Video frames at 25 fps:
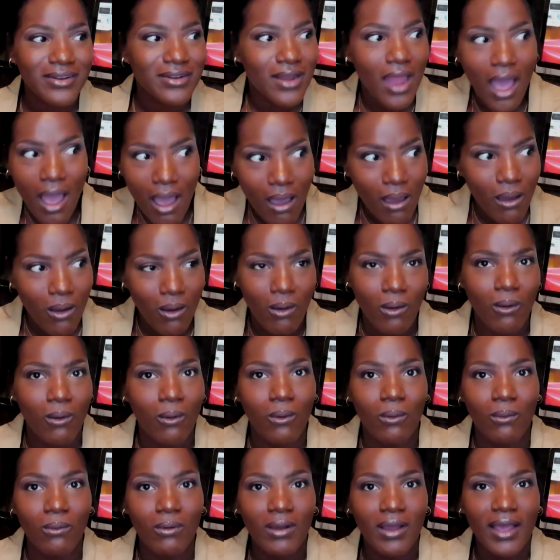
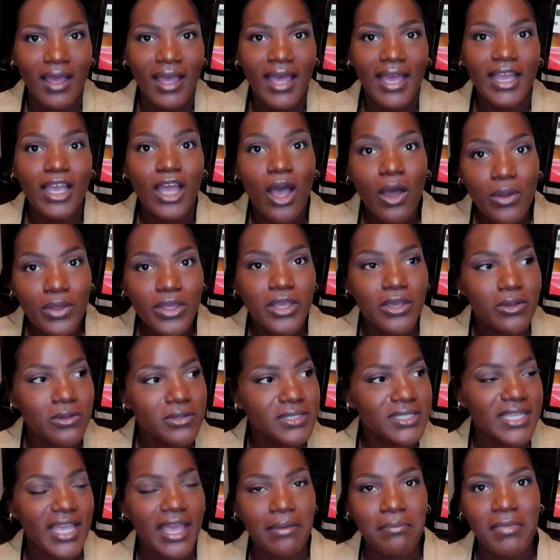No. Go
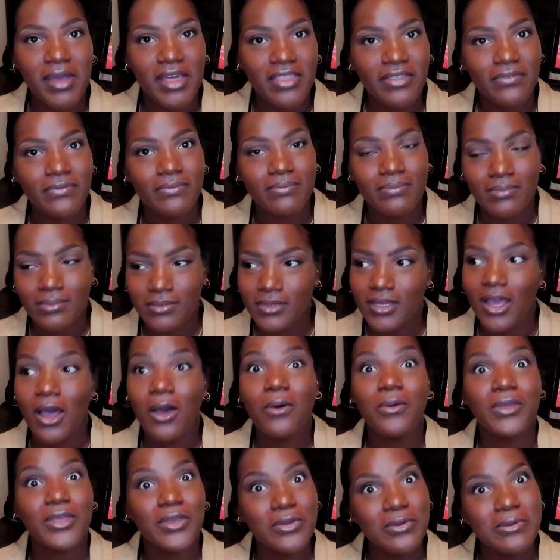use that
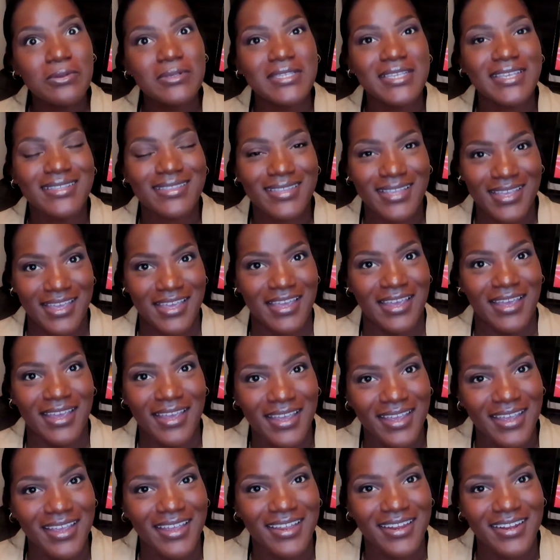go use it
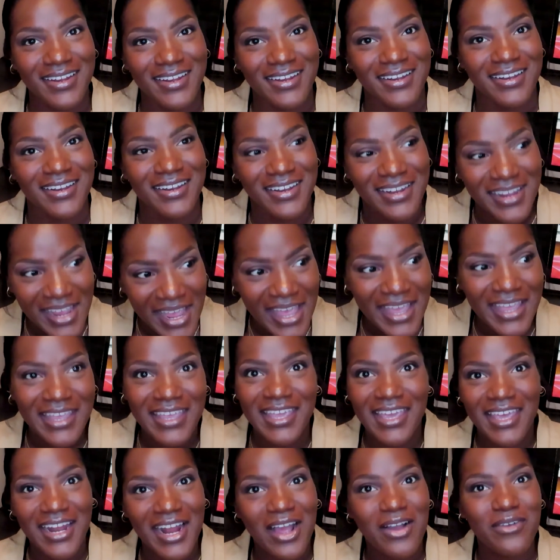then.
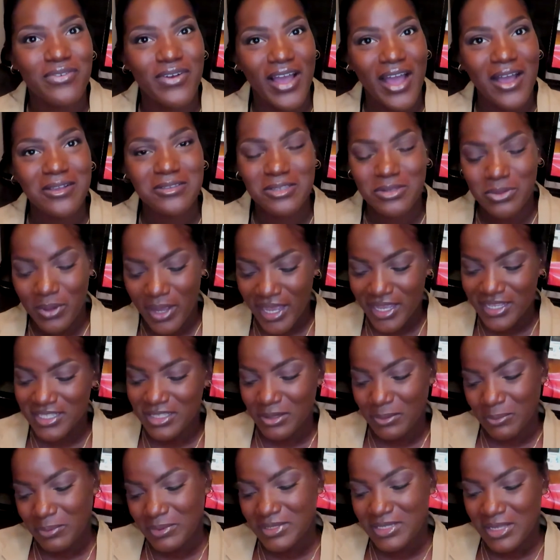Get off Housewives
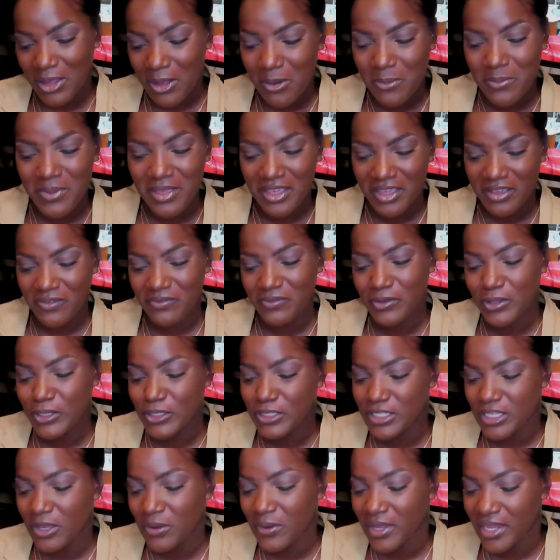of Potomac if you
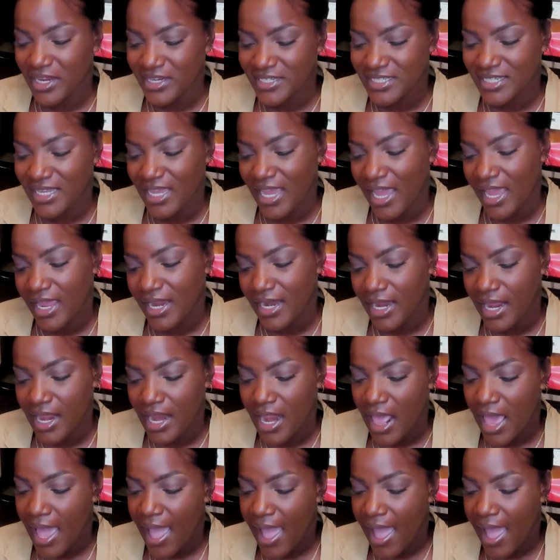so educated.